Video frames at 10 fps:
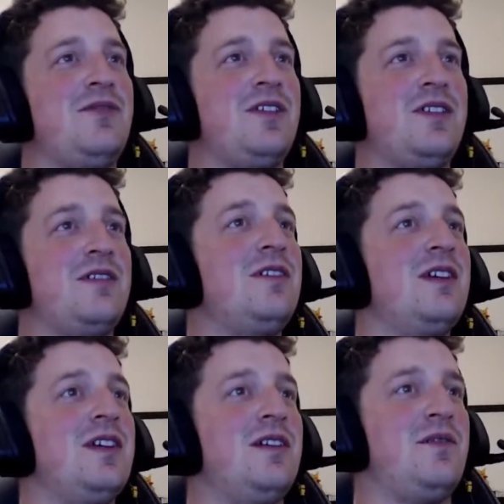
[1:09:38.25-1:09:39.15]
for
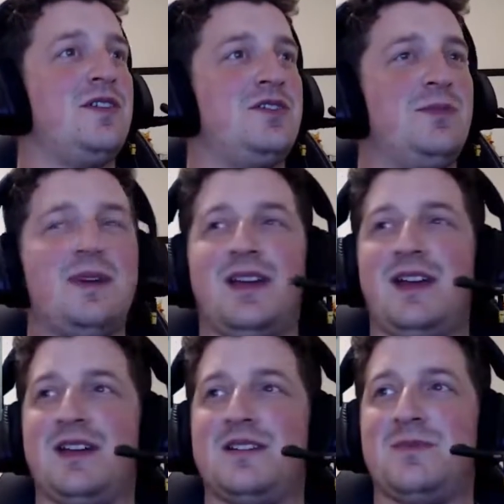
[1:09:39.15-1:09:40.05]

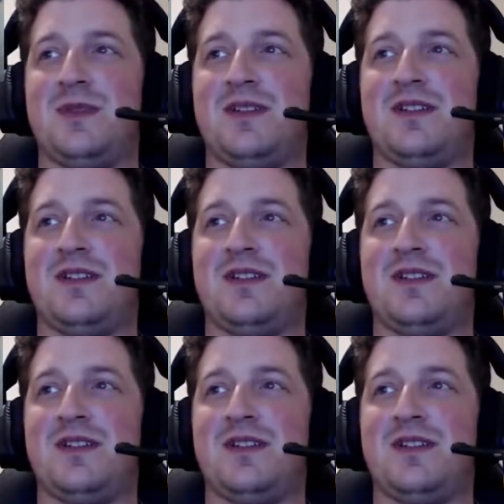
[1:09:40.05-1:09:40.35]
supercars. But